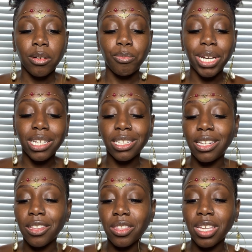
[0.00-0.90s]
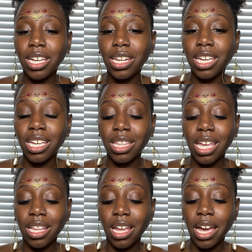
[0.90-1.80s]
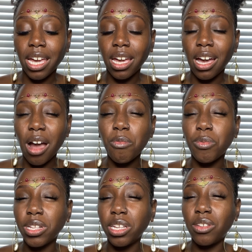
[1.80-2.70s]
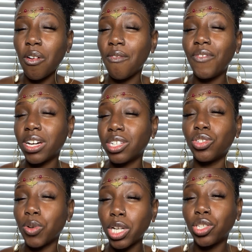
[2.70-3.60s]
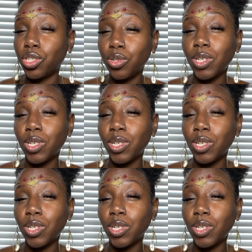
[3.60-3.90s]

But it's another thing to get that, like, I really don't fucking trust you.